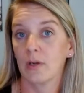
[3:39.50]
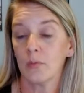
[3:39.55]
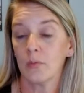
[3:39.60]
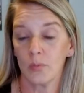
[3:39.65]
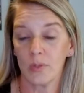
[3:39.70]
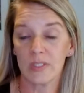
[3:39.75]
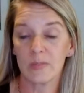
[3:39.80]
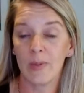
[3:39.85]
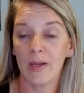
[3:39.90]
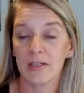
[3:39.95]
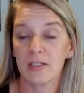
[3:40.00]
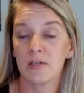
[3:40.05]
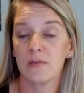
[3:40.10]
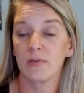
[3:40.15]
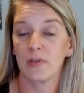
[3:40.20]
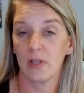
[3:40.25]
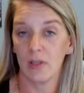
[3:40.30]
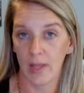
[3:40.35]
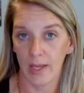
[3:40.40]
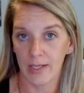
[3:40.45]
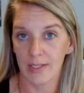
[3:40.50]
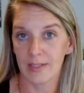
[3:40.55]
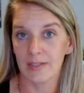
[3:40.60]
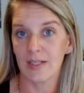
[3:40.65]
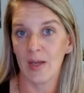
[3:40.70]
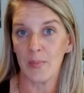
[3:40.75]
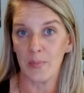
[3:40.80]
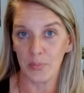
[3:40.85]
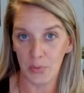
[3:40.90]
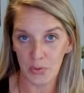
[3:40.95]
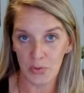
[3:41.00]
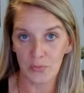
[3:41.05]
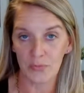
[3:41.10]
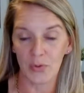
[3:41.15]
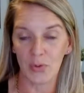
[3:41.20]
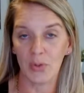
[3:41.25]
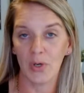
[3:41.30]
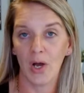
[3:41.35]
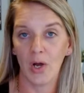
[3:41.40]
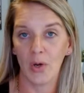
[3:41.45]
respective clients'
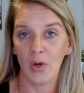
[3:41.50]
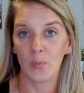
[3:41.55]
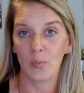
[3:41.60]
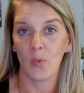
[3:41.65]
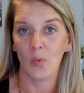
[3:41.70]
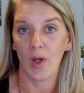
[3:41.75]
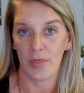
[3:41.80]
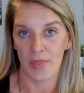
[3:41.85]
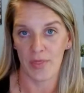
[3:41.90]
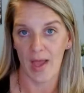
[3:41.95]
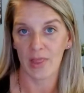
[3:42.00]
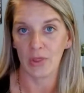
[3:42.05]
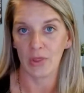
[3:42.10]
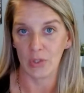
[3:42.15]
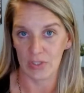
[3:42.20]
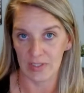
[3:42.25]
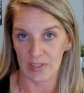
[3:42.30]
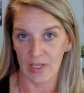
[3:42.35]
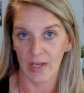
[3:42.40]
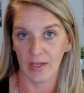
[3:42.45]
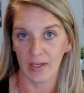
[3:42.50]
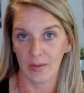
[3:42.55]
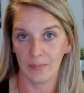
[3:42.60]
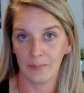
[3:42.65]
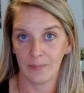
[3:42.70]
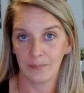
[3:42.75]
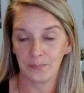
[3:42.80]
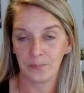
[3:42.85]
approval on what that looks like.